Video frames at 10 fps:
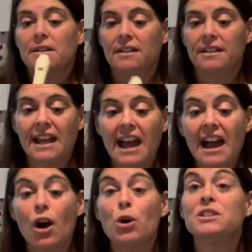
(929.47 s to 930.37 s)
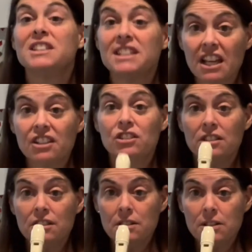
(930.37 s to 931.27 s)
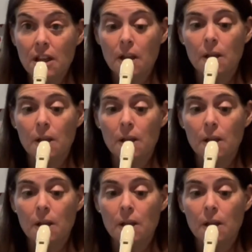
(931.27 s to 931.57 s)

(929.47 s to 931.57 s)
Now section C.